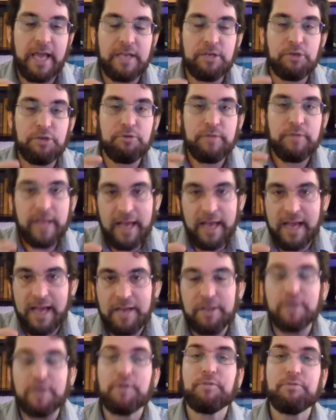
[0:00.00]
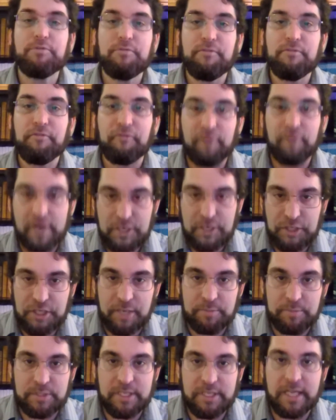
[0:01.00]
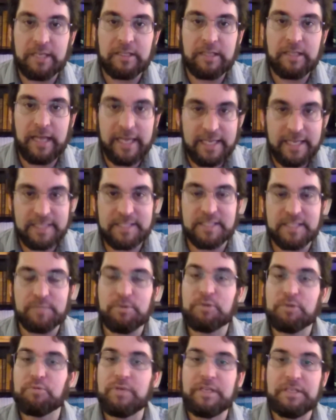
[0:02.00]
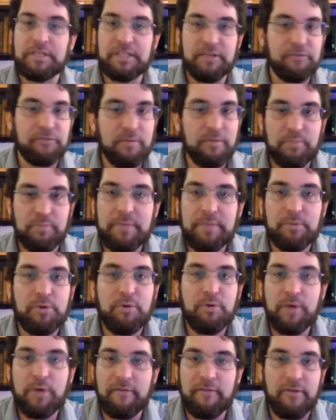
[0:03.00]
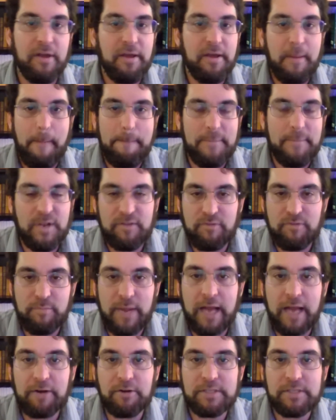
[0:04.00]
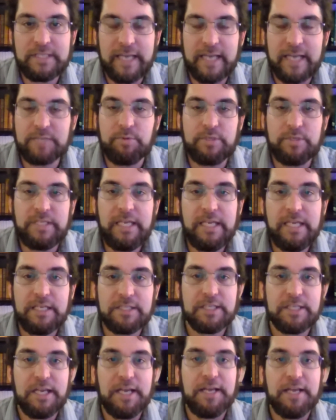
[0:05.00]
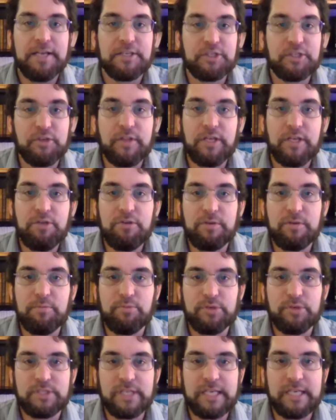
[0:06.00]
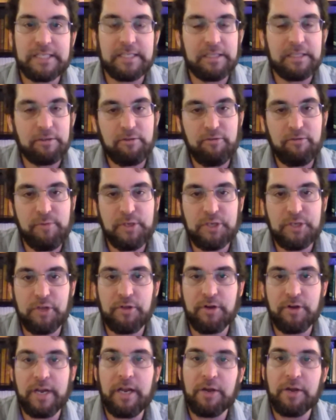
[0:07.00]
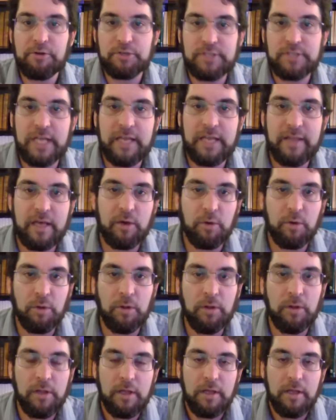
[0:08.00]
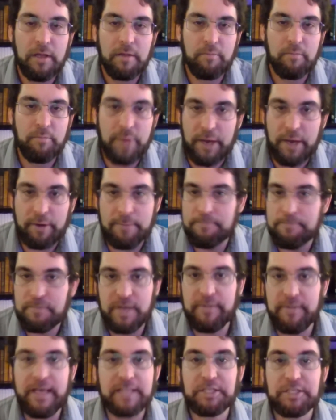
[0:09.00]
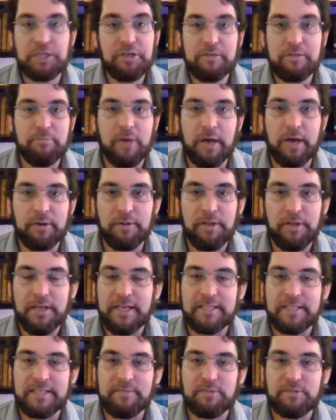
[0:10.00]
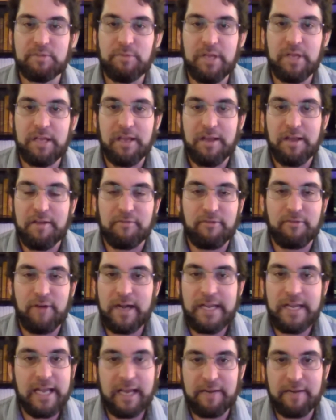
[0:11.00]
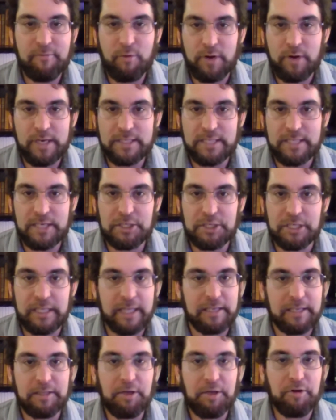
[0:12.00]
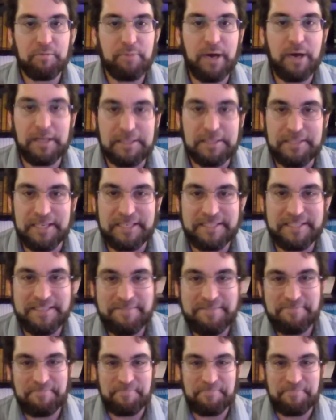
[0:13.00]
And you do that through friendships and alliances between different people who have different backgrounds and expertise, so that you can precisely learn from each other and understand that whole better. And that's a good model, seems to me, for any kind of organization, let alone politics.